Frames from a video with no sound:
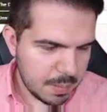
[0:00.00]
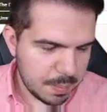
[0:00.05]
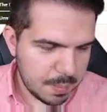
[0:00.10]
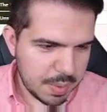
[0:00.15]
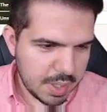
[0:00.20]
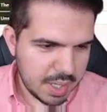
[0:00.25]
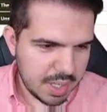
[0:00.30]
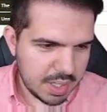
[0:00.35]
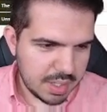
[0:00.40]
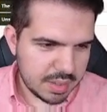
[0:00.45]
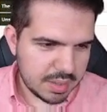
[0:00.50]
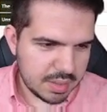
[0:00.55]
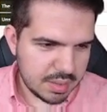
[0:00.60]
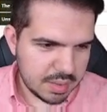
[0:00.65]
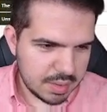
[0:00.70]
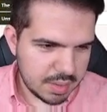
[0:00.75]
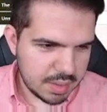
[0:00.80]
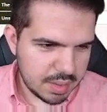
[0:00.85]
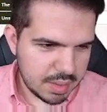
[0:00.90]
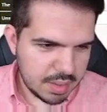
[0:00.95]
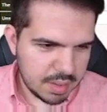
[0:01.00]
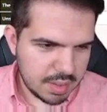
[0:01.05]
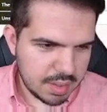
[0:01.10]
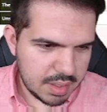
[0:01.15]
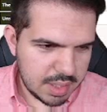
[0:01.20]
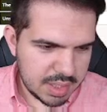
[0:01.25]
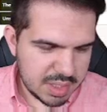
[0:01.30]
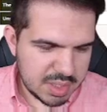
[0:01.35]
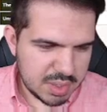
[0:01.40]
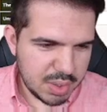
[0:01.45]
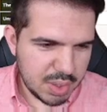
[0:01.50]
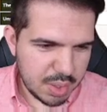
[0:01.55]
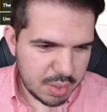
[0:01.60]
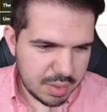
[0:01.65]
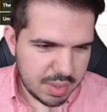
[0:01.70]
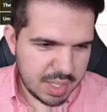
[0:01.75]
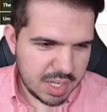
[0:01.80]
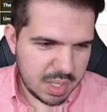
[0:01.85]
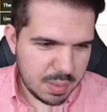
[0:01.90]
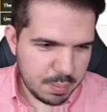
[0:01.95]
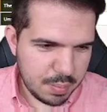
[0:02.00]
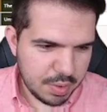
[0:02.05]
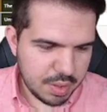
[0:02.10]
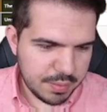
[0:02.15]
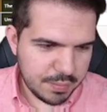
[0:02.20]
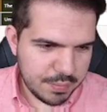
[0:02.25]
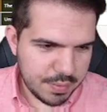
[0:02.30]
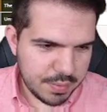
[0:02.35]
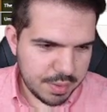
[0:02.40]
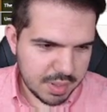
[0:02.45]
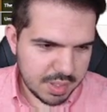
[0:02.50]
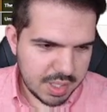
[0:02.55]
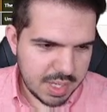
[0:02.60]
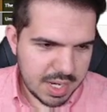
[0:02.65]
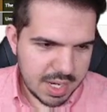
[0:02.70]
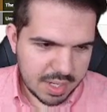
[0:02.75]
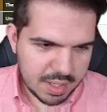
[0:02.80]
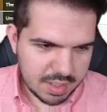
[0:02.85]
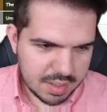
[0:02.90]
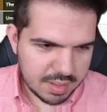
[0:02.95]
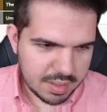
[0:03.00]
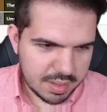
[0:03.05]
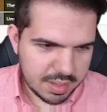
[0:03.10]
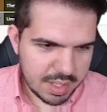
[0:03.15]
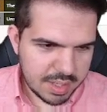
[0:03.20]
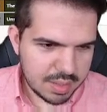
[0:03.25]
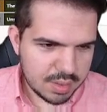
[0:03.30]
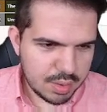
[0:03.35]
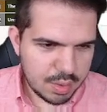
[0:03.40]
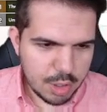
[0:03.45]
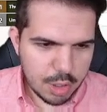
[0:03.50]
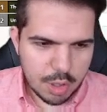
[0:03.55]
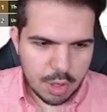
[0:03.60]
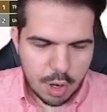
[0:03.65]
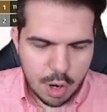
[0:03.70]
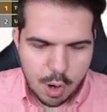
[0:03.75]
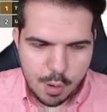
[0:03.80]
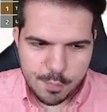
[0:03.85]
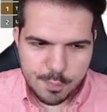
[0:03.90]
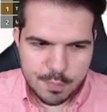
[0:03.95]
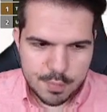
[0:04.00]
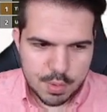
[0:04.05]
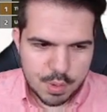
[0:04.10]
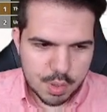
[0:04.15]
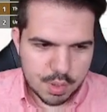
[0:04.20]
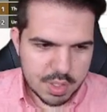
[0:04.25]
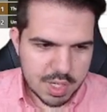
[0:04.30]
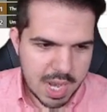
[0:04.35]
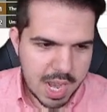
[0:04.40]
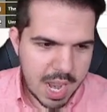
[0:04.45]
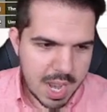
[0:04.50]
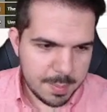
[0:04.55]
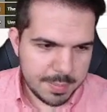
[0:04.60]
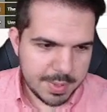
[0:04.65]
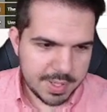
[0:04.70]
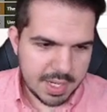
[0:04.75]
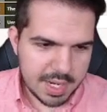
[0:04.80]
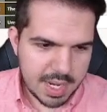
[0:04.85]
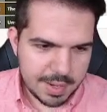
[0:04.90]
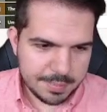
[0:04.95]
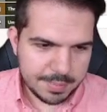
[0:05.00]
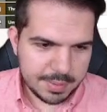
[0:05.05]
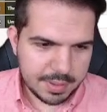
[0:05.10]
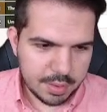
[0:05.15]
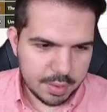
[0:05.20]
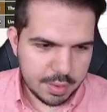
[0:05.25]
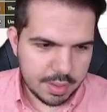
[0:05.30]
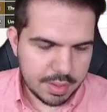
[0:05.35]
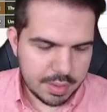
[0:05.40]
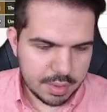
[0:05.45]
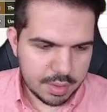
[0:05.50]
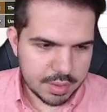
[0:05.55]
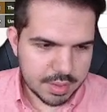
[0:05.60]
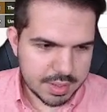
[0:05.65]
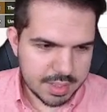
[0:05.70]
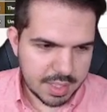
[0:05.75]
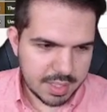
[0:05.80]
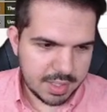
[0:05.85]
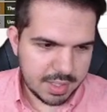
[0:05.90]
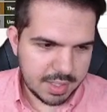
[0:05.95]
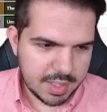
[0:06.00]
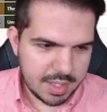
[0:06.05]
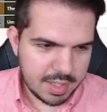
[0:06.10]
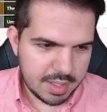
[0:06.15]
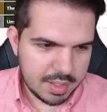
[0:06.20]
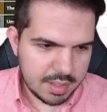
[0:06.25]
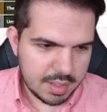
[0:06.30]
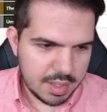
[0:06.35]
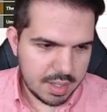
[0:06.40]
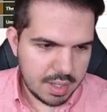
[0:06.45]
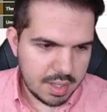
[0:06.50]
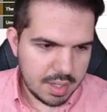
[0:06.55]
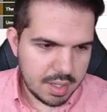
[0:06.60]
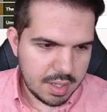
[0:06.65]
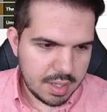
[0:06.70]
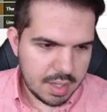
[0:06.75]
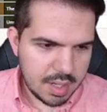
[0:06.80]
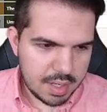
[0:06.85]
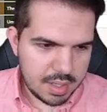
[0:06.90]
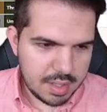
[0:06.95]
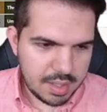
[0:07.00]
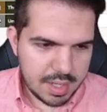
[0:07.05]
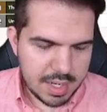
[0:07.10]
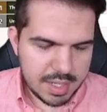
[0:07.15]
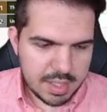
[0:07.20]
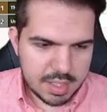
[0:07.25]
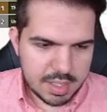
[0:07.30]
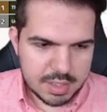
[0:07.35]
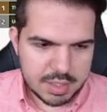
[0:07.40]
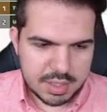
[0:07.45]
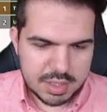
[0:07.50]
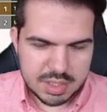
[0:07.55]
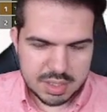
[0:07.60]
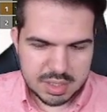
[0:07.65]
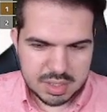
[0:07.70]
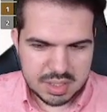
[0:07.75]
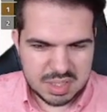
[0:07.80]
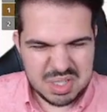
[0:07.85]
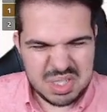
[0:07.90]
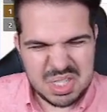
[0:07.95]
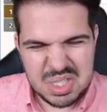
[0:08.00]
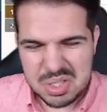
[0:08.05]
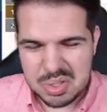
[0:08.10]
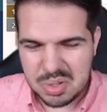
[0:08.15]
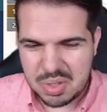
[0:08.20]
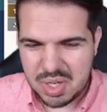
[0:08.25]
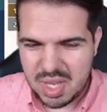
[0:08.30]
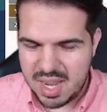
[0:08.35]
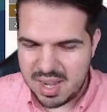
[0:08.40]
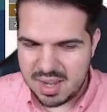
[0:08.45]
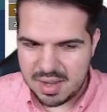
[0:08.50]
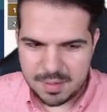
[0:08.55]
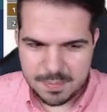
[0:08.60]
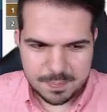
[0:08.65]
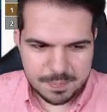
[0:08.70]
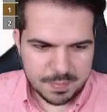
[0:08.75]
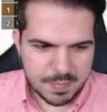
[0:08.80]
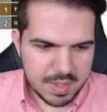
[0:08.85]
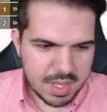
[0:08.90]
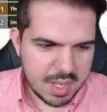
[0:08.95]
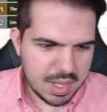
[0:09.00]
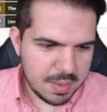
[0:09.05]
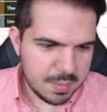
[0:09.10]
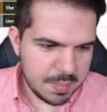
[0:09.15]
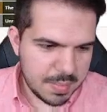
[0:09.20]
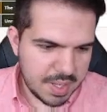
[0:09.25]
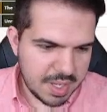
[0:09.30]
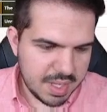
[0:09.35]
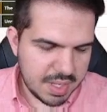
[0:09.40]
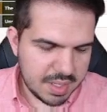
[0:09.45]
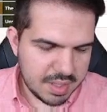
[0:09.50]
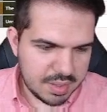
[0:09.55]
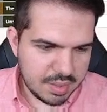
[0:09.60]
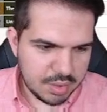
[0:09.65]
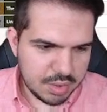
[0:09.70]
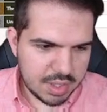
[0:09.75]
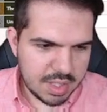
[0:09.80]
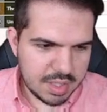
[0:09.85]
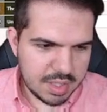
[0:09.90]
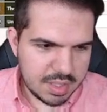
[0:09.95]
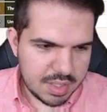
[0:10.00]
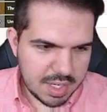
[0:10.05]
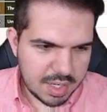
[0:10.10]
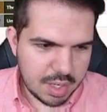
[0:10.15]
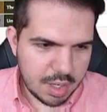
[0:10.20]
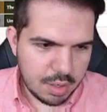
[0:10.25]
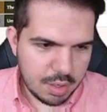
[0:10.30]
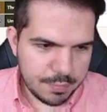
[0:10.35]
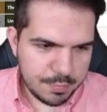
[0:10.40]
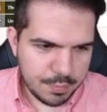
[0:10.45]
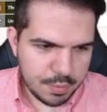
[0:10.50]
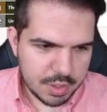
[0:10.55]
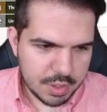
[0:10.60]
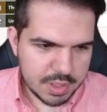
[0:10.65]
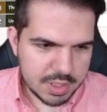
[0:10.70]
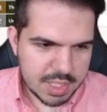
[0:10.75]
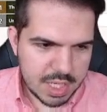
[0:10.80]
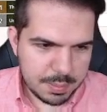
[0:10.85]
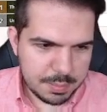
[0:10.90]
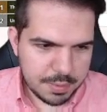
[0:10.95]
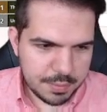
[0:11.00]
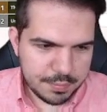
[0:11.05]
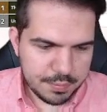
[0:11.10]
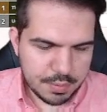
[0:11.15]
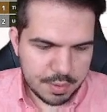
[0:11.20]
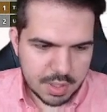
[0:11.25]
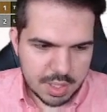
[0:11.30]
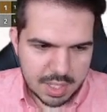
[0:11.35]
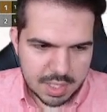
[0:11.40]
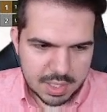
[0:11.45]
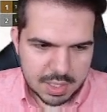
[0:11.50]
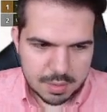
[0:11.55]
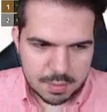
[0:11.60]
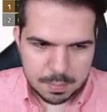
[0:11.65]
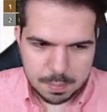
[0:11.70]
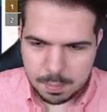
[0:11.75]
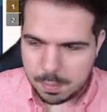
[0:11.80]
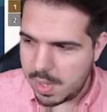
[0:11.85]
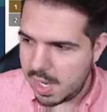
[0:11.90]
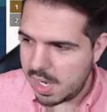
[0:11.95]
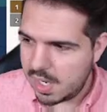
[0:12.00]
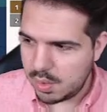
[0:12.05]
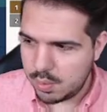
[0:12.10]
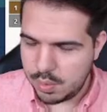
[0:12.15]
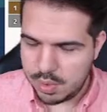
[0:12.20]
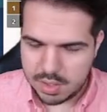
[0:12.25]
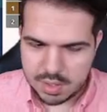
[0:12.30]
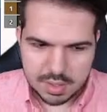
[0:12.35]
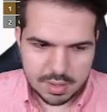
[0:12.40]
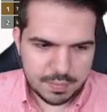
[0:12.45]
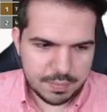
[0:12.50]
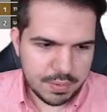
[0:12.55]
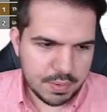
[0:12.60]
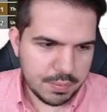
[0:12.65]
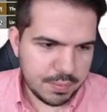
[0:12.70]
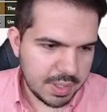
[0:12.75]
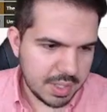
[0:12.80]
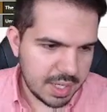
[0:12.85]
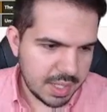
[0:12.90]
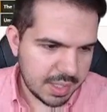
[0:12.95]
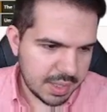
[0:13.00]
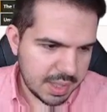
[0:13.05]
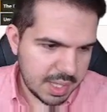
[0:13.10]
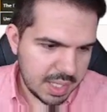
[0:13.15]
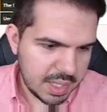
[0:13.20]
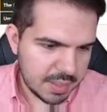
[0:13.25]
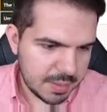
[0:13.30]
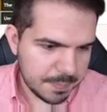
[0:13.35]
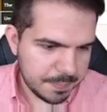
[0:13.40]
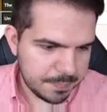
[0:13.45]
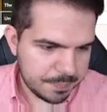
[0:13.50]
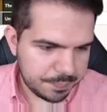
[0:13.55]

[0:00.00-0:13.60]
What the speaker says: But it's not that important for the deck. Like, you're often not happy having her in your starting hand, and later she's okay. But you can take her out, for example, for like Mankrik if you feel like that.